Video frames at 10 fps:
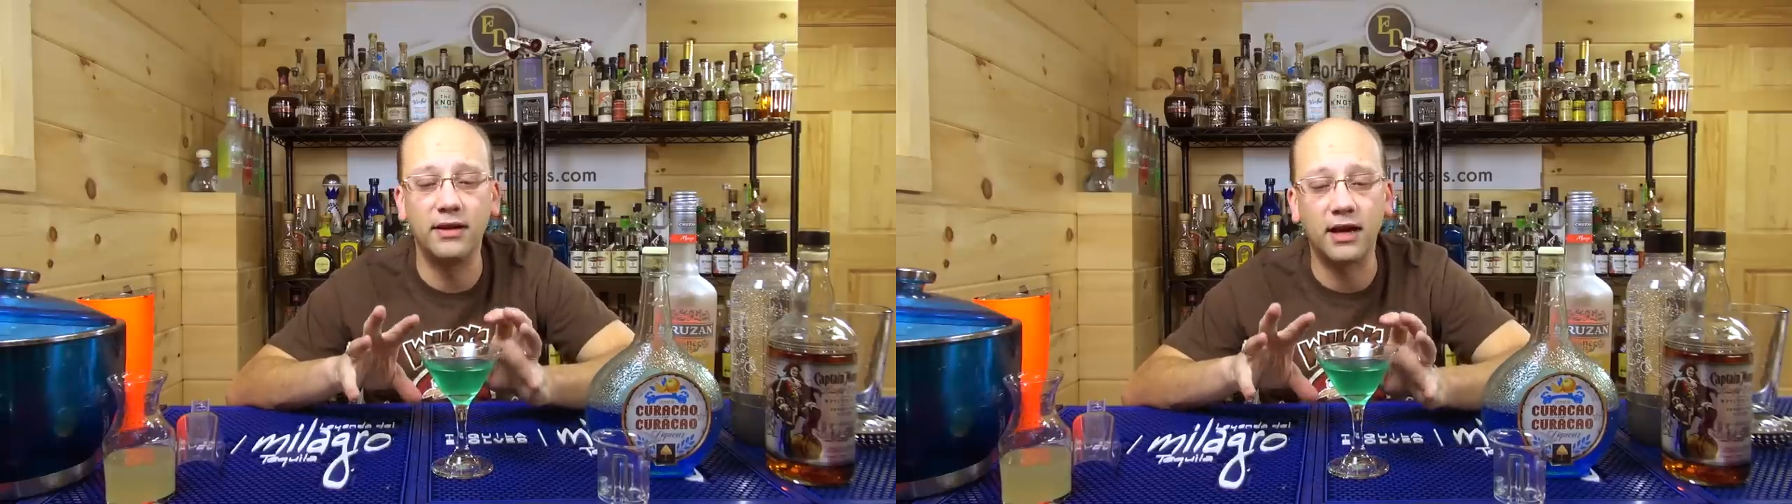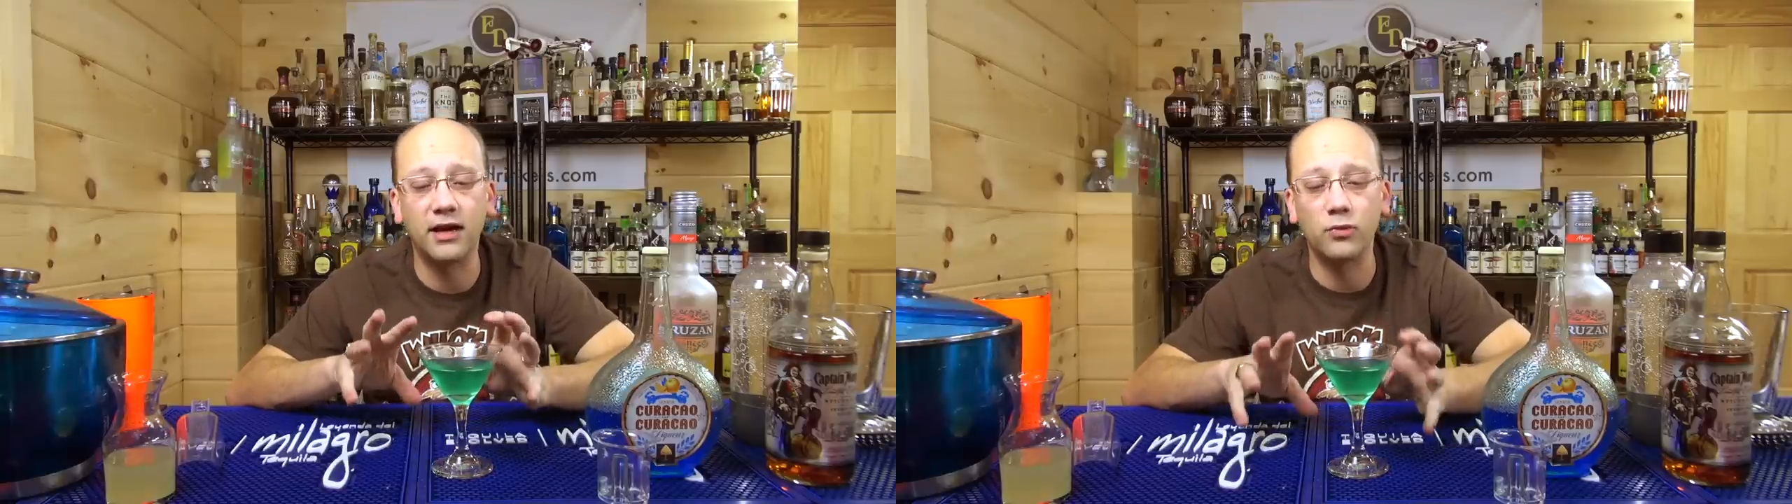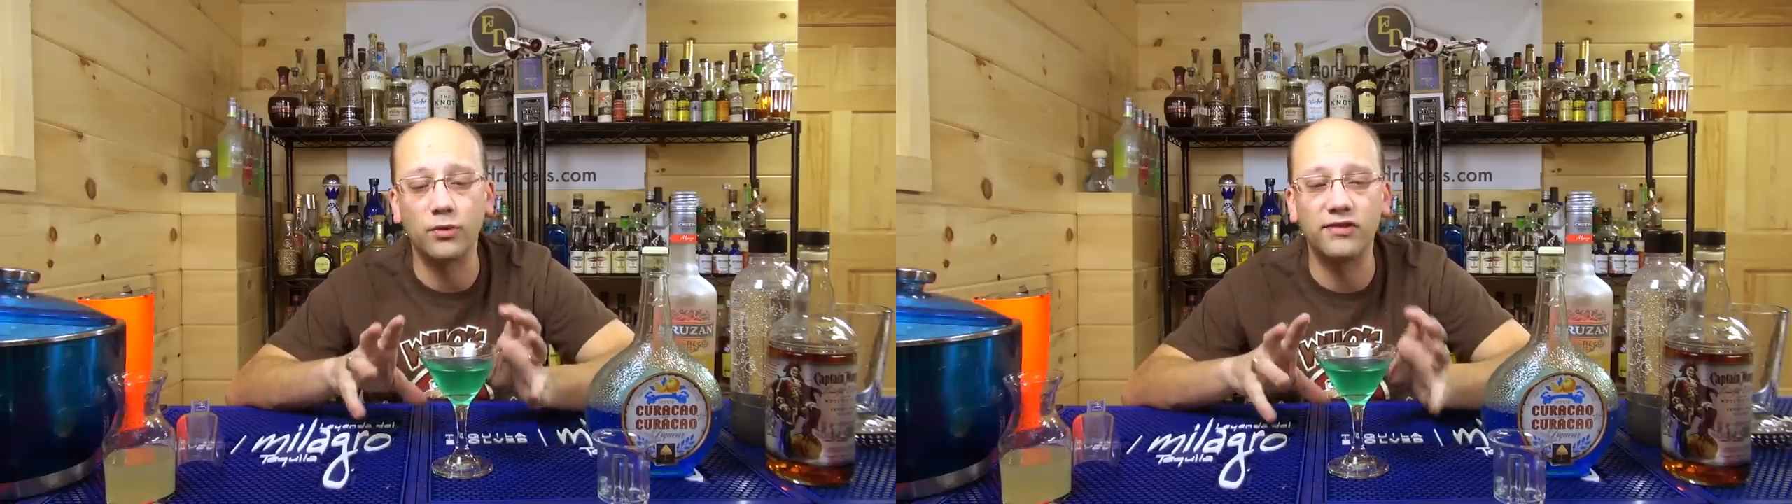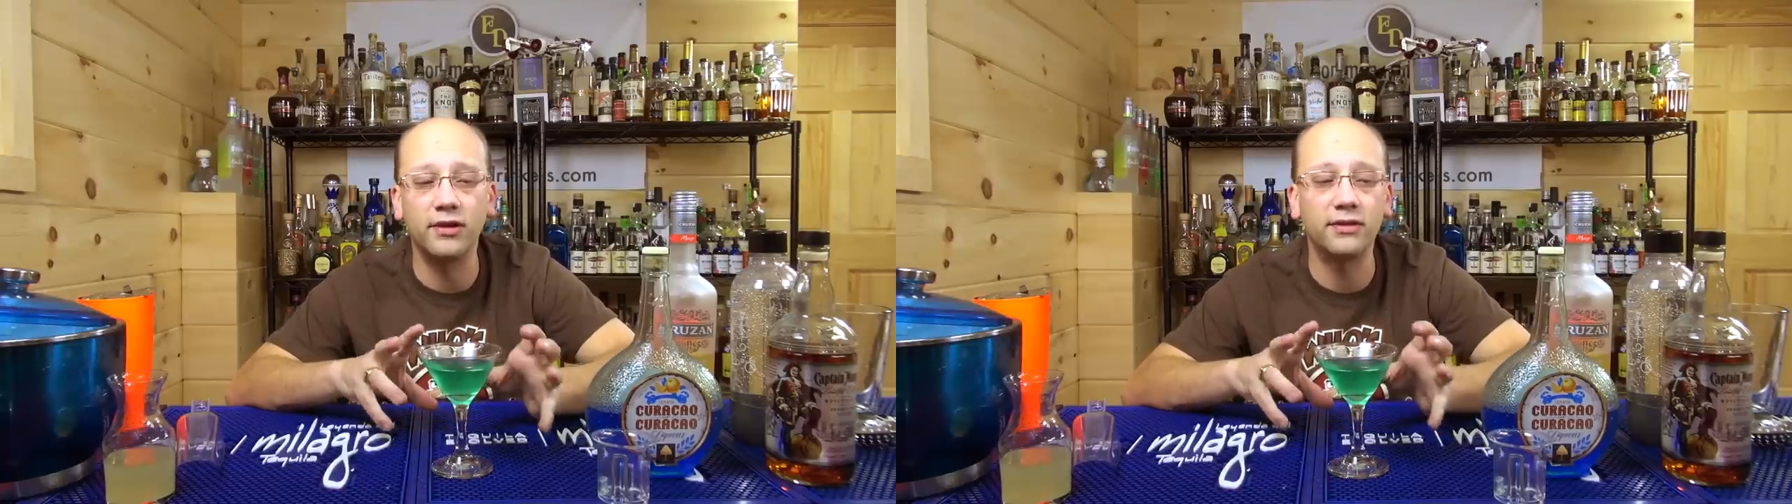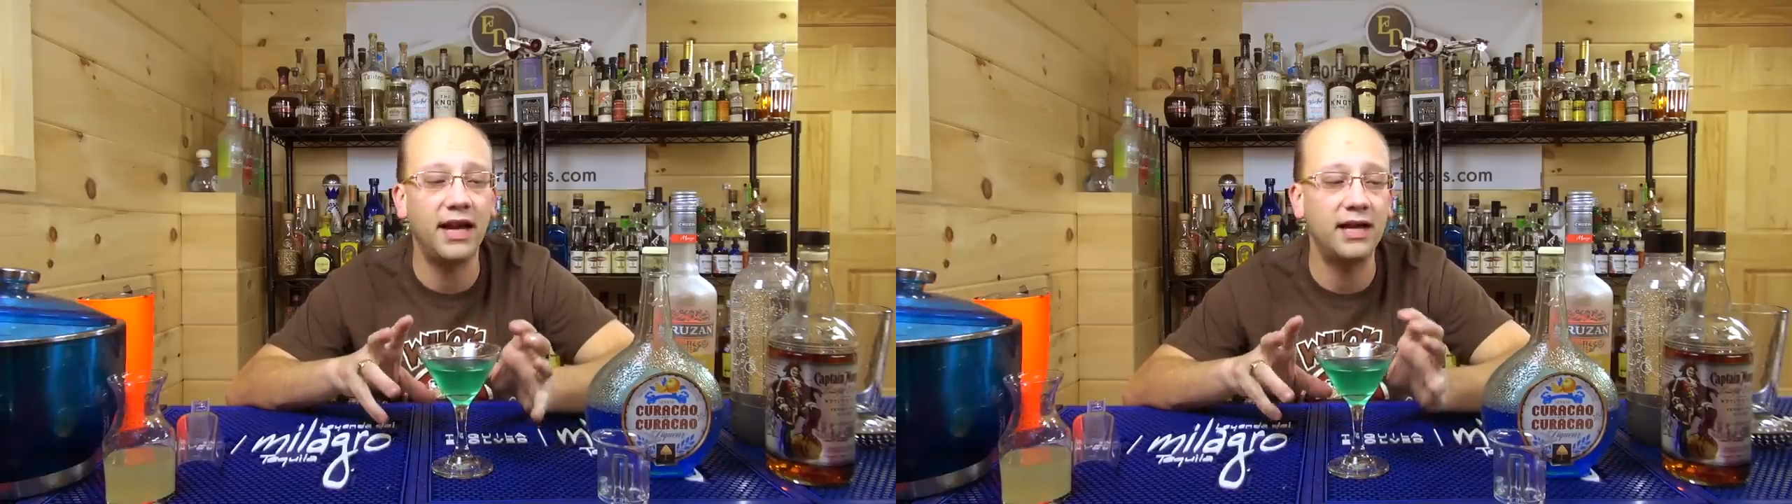the color will
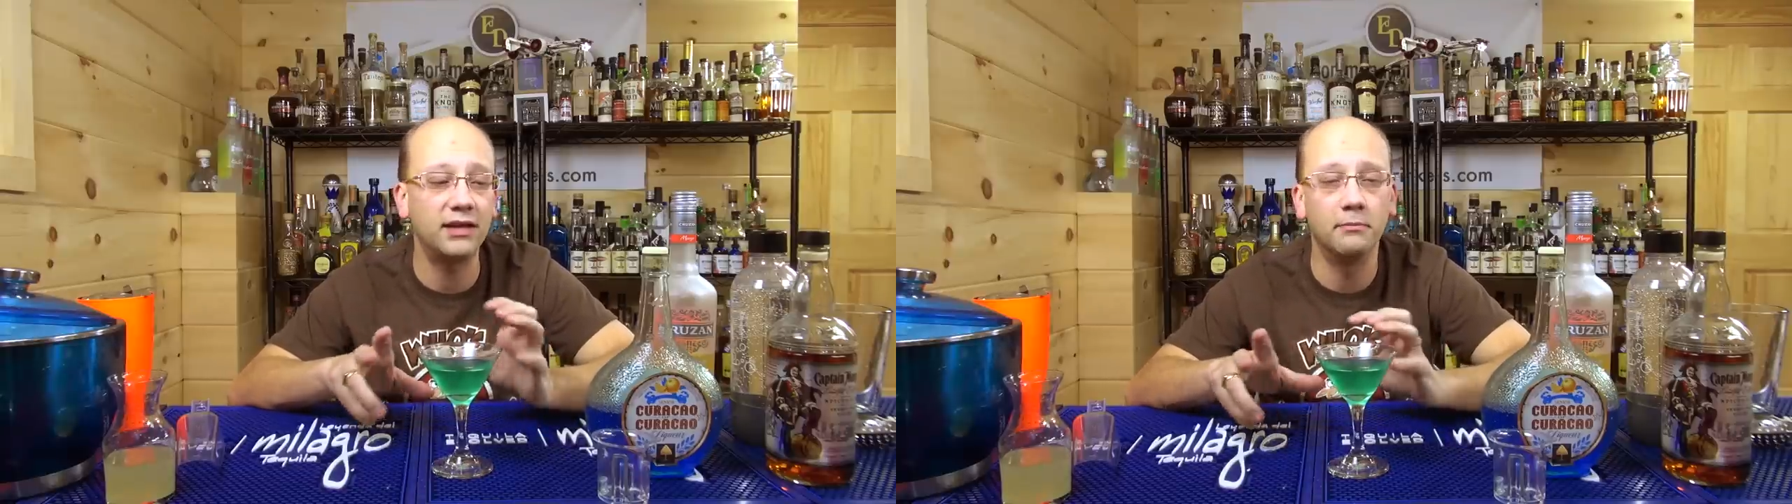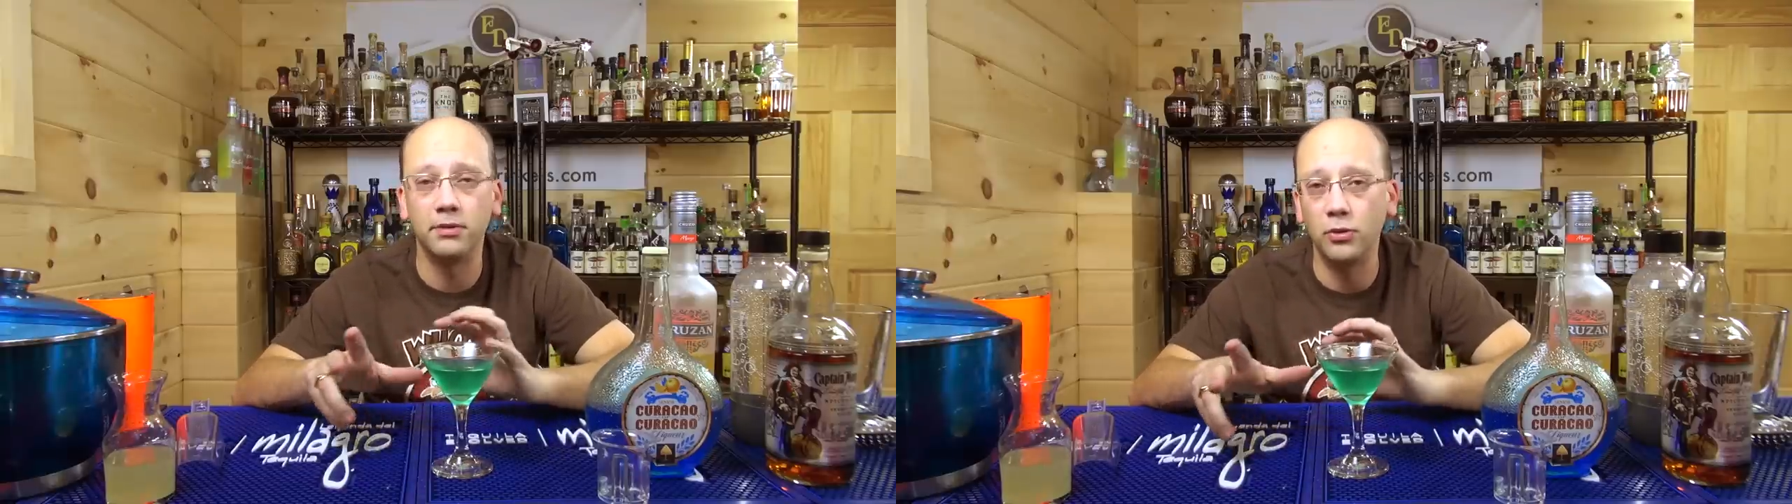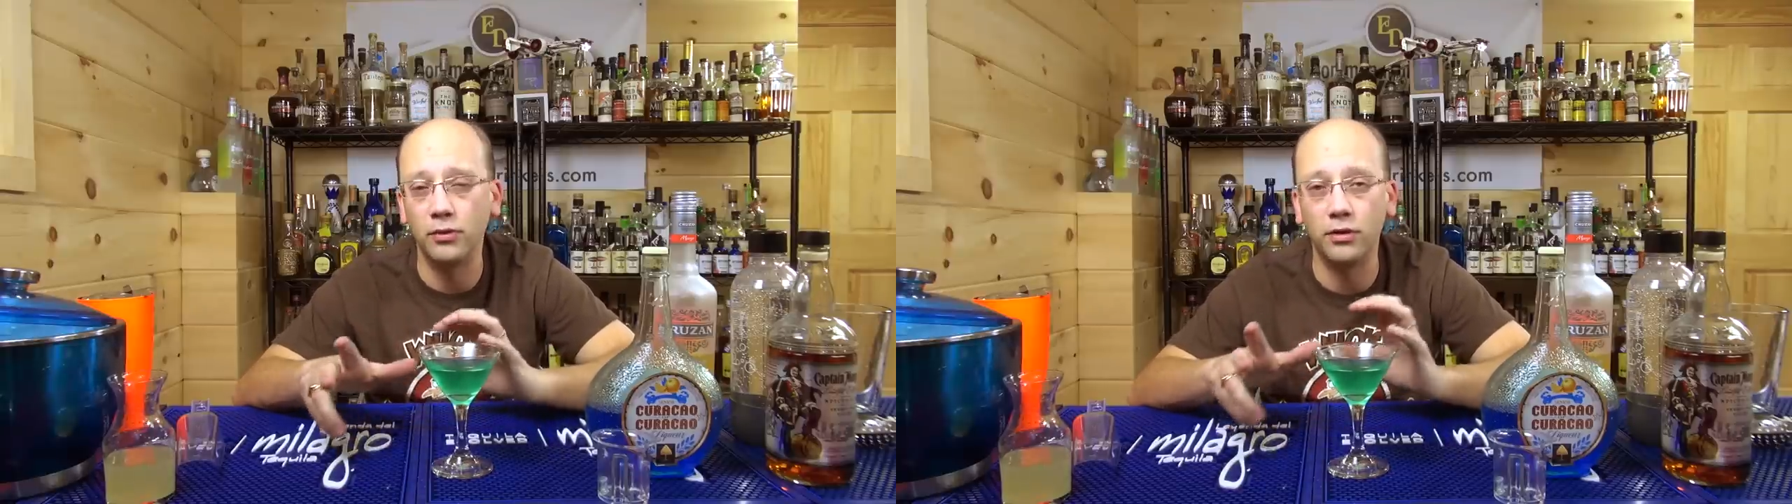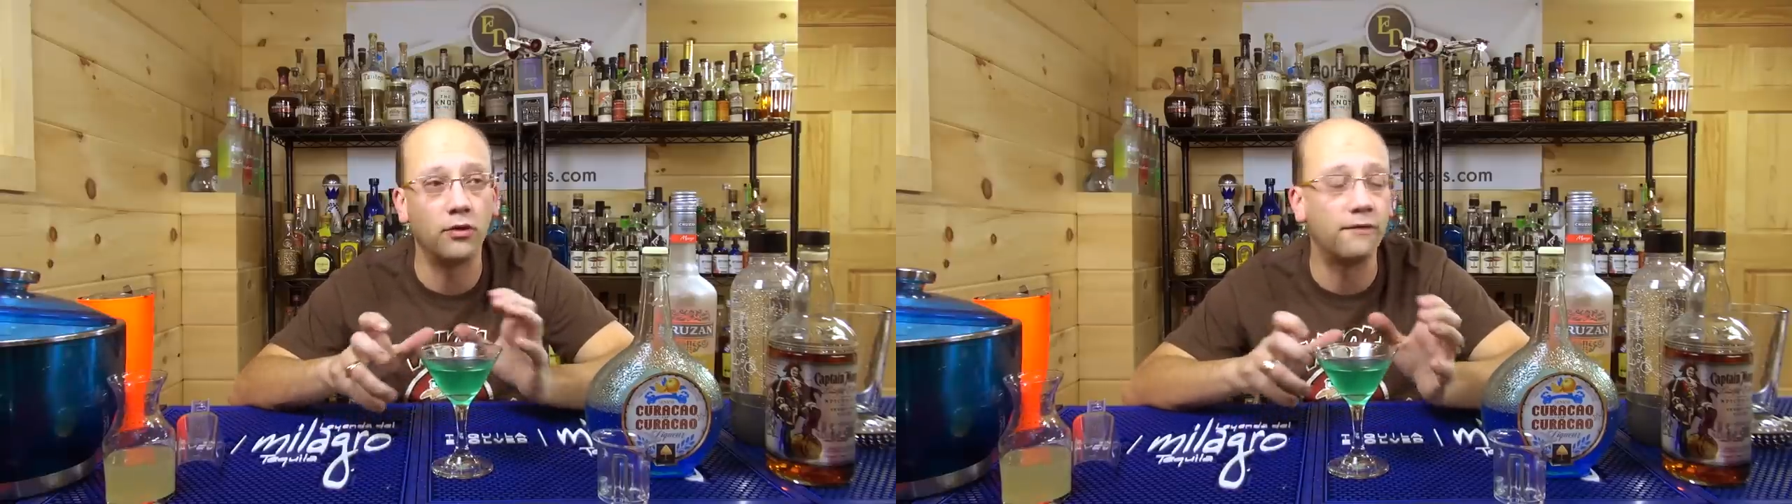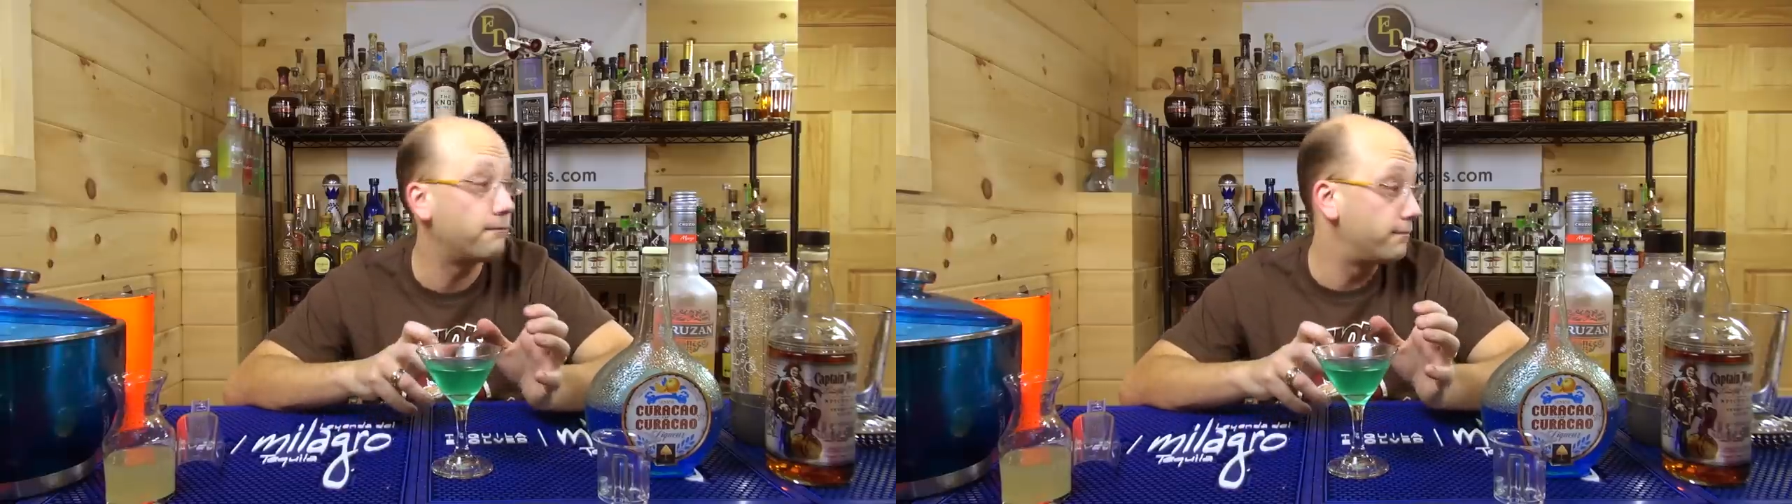still taint the blue a
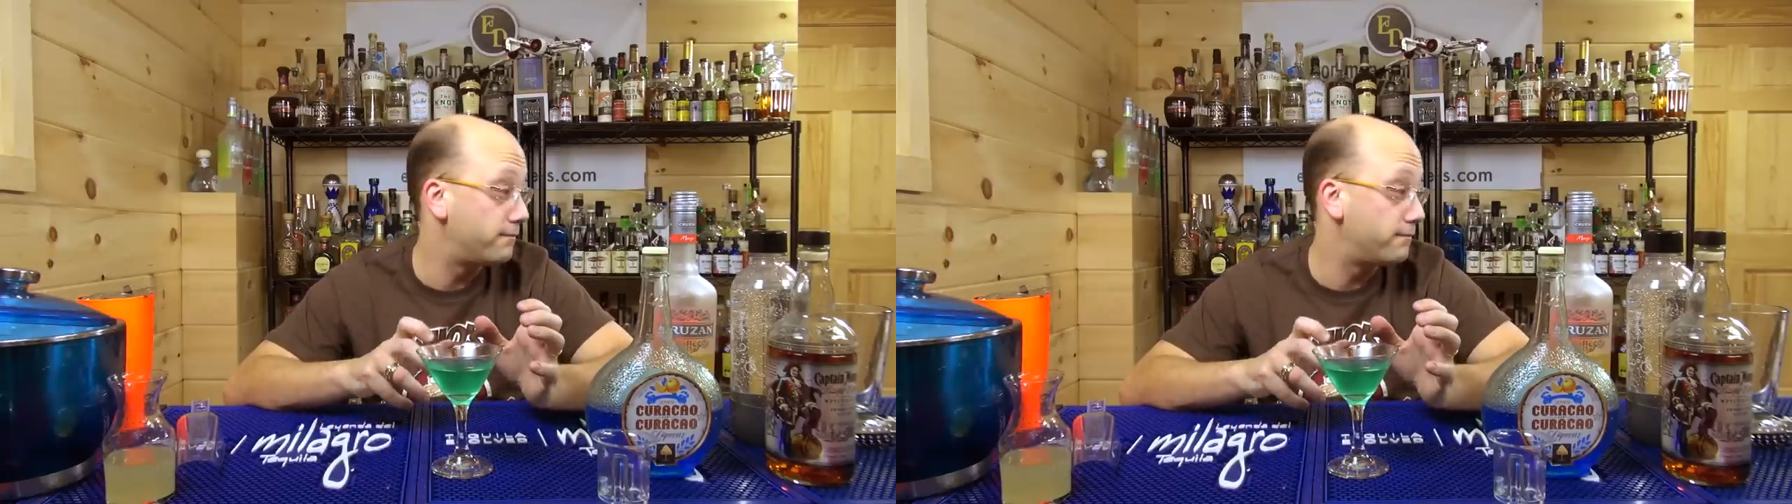little,